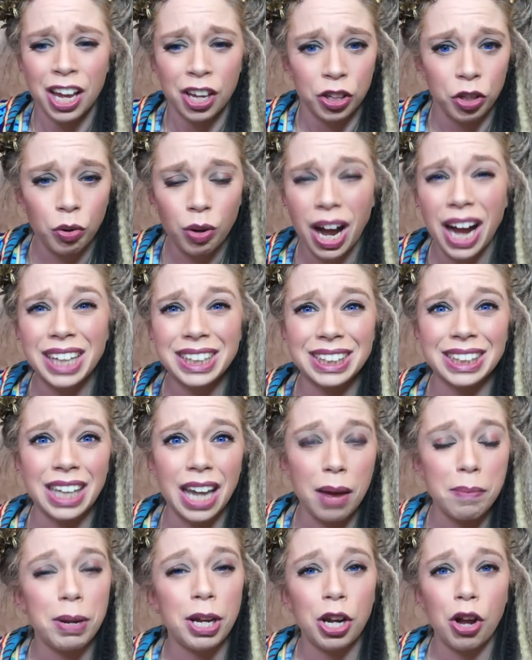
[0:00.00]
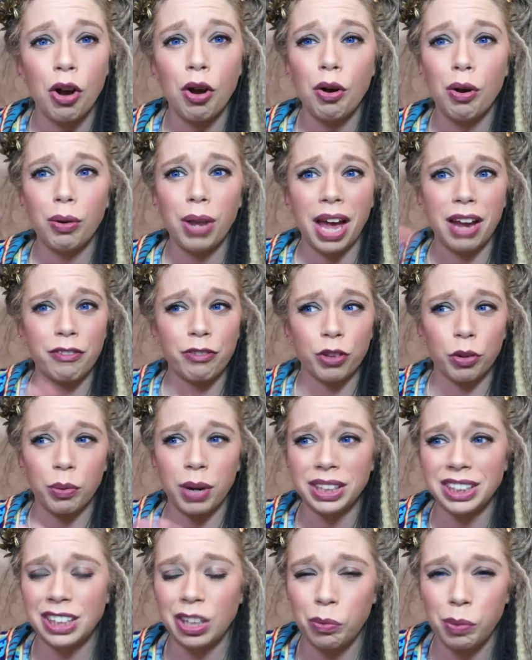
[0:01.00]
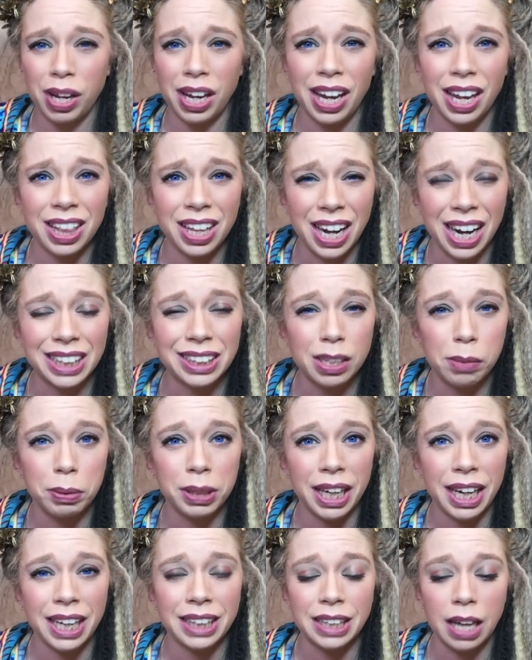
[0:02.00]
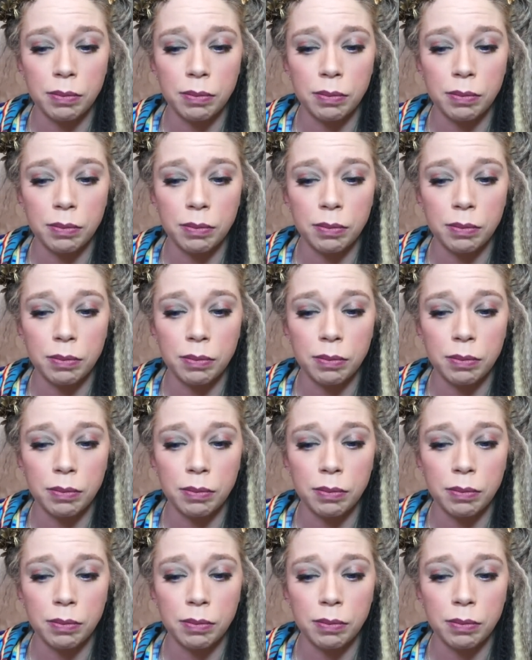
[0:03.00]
you guys let me know, like, for the rest of the weekend, the next couple days,